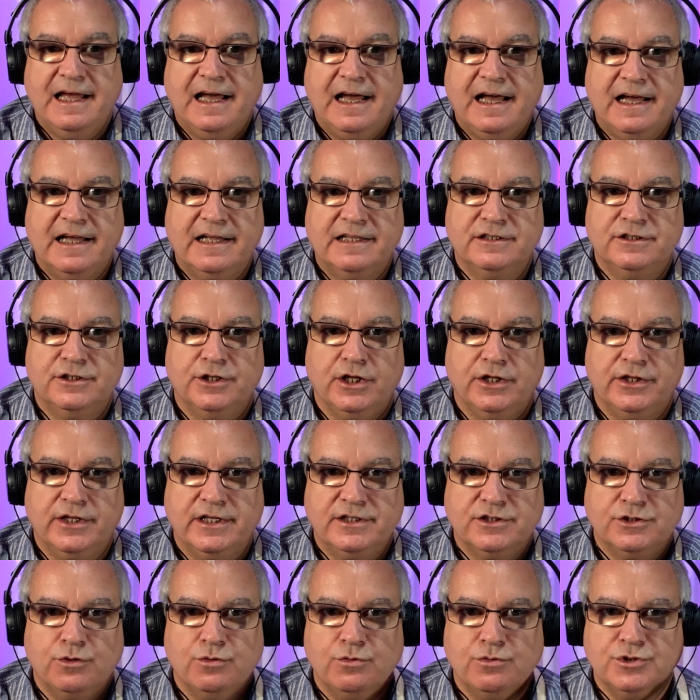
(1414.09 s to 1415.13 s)
and
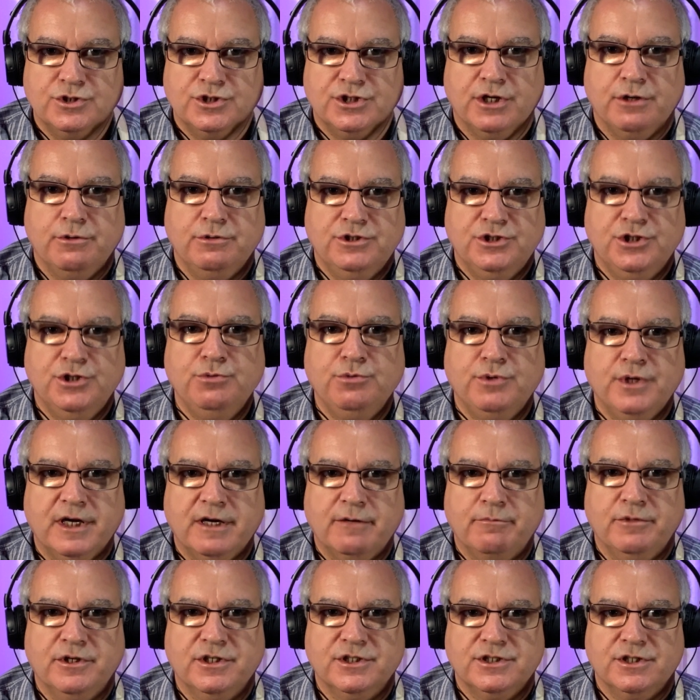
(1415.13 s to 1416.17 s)
there's also 2
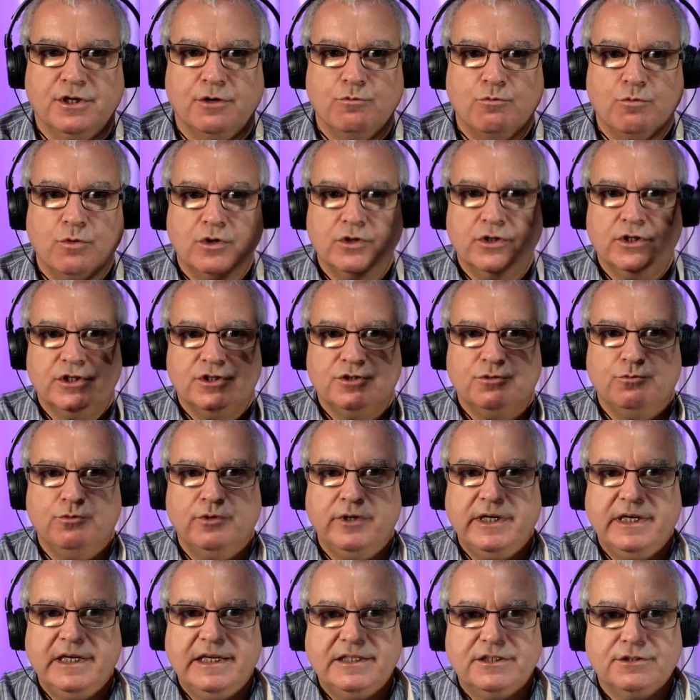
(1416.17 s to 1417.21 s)
cameras, so one that's
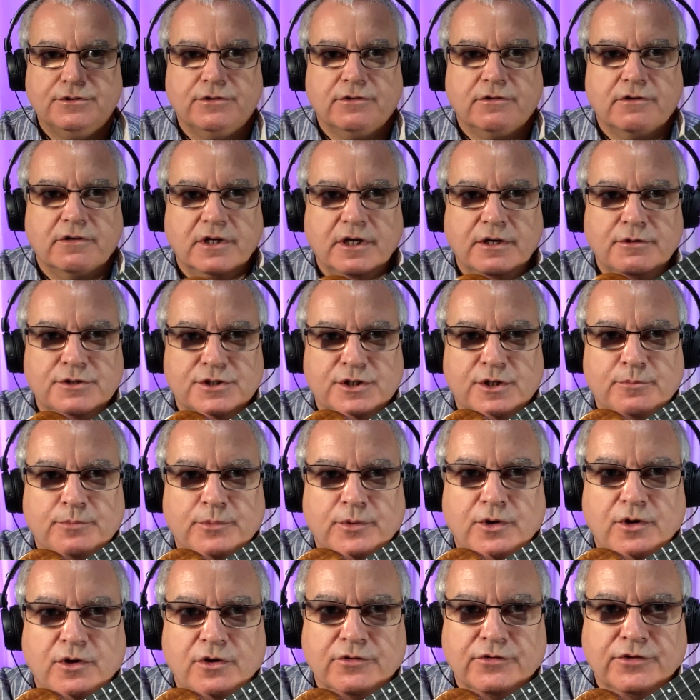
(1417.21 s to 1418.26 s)
really sort of close up
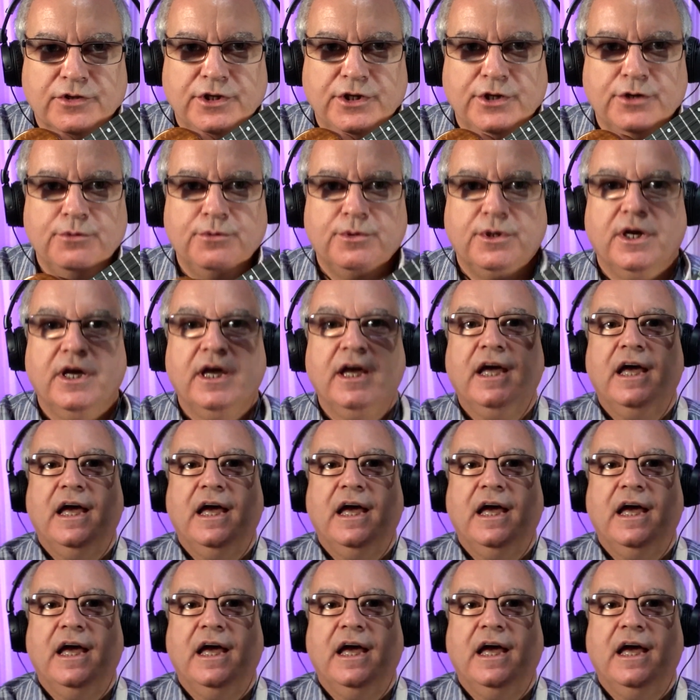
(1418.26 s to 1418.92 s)
on the uke,